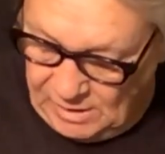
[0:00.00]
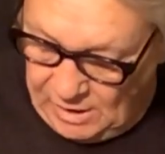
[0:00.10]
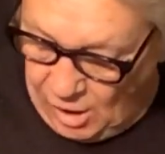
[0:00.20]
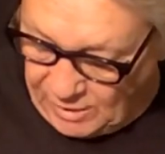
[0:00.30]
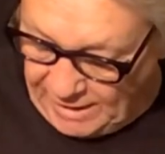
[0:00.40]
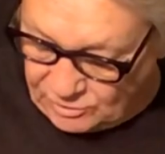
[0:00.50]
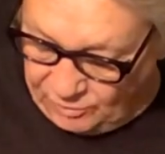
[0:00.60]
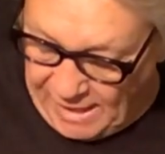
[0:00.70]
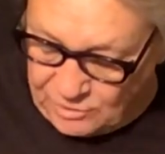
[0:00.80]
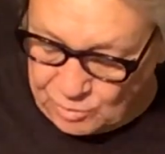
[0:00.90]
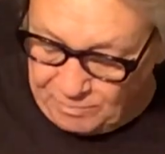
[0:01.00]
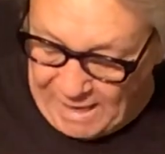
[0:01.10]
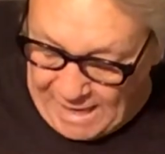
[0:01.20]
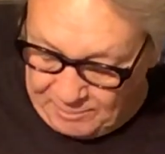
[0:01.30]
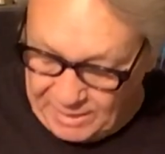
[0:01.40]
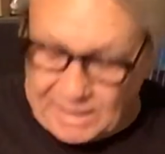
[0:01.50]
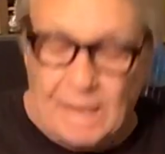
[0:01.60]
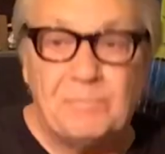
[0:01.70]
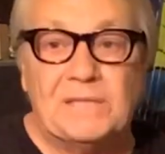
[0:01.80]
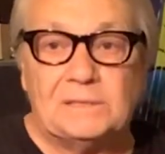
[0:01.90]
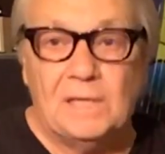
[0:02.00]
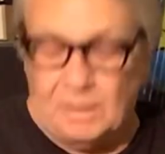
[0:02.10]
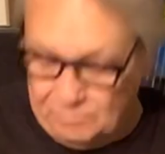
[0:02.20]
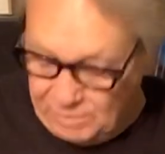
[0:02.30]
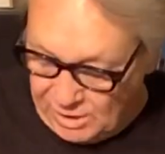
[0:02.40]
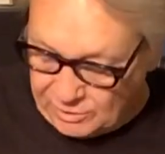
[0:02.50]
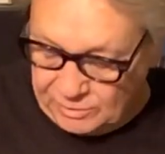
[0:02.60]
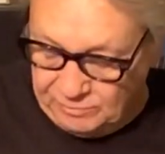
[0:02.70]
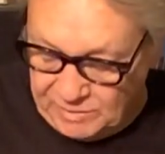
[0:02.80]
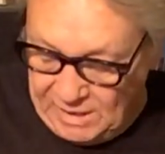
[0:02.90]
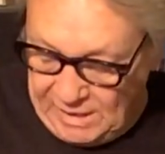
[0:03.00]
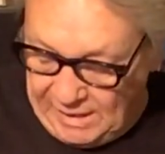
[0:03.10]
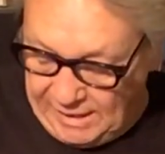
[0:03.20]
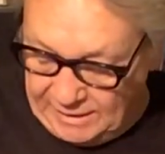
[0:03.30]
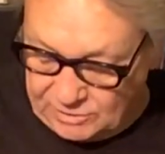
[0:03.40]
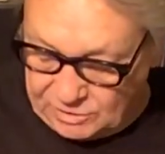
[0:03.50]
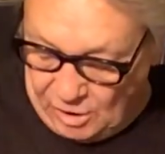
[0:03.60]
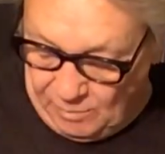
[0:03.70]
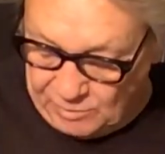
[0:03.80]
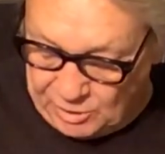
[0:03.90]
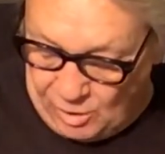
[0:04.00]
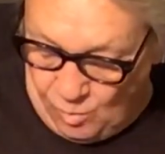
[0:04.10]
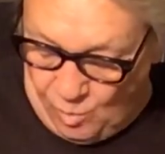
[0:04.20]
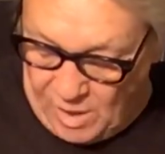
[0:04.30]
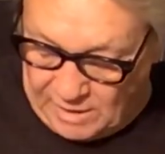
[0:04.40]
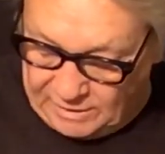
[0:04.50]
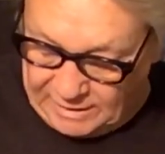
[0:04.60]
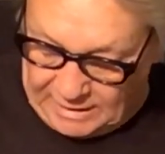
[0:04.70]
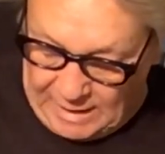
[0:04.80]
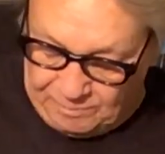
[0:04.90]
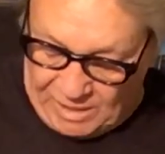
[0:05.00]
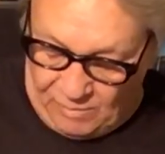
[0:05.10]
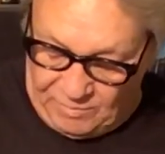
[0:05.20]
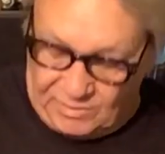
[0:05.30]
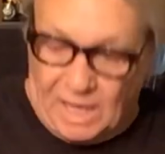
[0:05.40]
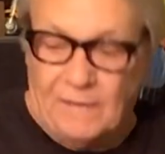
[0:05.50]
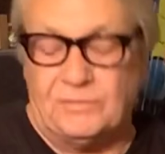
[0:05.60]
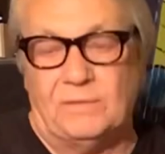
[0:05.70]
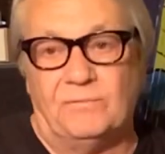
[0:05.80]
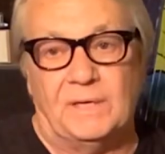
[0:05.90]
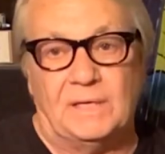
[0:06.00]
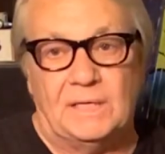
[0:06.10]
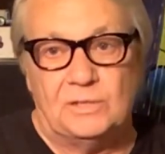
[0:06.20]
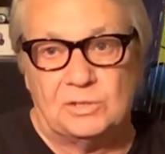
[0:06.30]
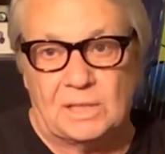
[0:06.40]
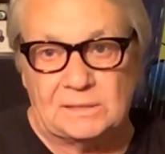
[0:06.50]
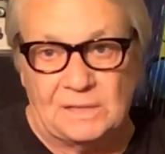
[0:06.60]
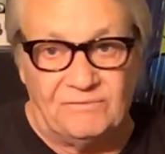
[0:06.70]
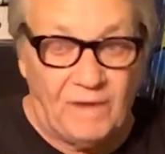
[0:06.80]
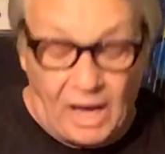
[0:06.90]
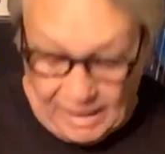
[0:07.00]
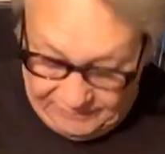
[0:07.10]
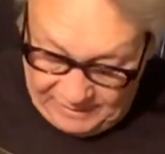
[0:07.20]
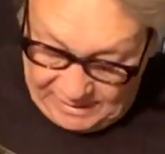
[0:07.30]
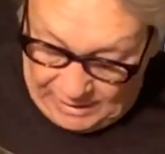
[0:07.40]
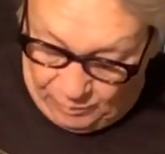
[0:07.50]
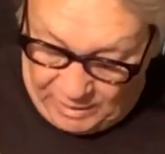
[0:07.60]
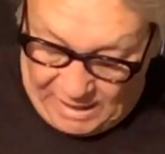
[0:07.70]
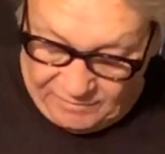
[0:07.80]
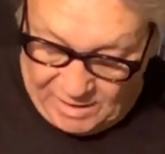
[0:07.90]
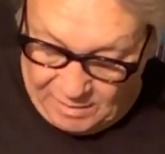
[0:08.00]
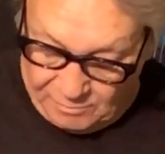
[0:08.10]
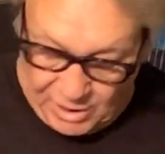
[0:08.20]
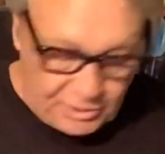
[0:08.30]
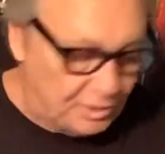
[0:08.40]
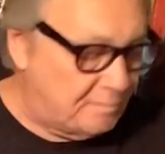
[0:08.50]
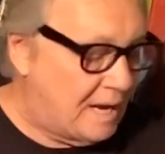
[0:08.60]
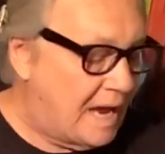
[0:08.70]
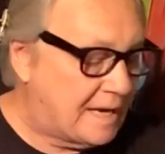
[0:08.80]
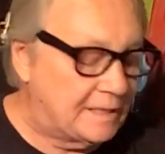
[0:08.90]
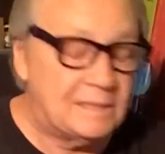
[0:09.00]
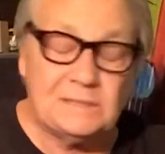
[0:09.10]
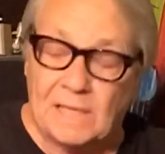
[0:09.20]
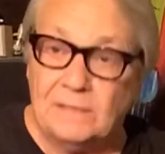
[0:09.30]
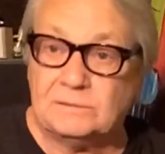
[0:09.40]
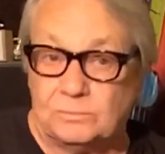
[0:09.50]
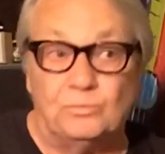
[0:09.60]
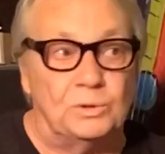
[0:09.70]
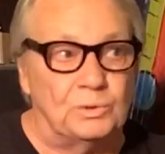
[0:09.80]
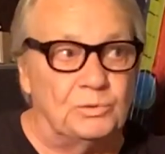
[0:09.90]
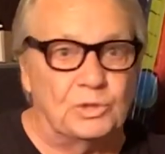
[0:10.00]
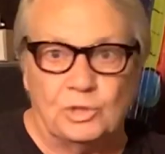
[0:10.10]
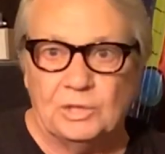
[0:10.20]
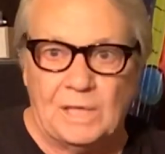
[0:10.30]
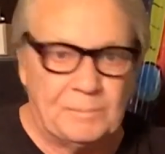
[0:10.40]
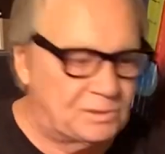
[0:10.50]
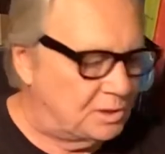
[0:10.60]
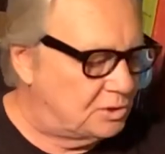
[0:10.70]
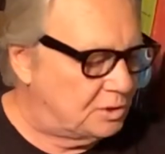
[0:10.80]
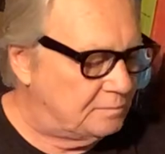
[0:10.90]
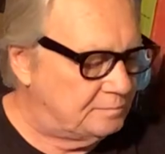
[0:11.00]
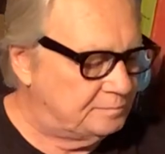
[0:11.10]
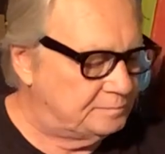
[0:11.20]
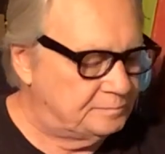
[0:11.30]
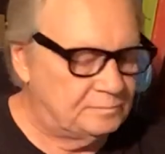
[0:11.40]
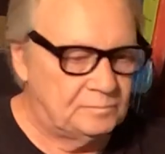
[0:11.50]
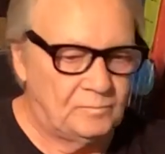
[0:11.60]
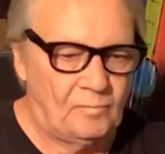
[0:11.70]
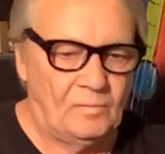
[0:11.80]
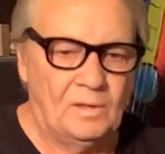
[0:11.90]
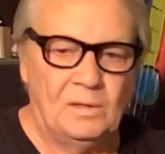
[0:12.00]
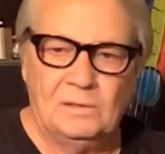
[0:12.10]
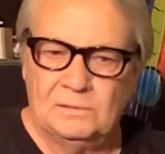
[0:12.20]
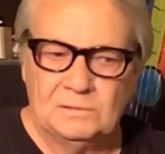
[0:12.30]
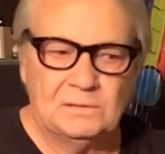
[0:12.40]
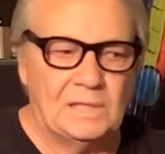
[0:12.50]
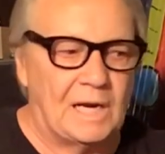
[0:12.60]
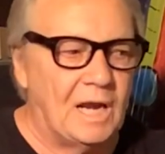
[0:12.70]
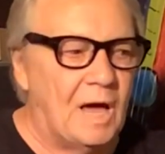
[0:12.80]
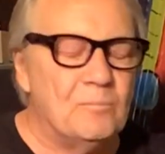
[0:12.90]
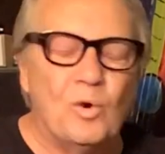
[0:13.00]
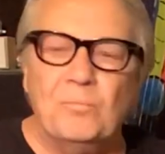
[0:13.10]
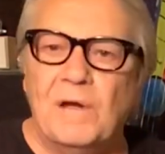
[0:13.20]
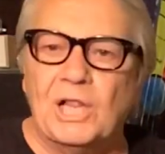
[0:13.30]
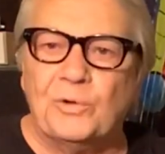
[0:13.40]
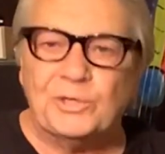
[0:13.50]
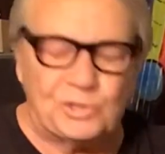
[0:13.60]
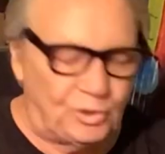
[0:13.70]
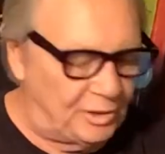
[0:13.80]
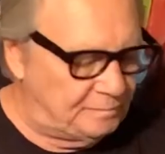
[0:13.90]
Okay, so that's your back pickup. That's a humbucker. And so I'm going to go one click up. Now we've got the vintage 65, and we have the humbucker in the back. And it sounds really, really good in that position. Got a lot more mellowness to it.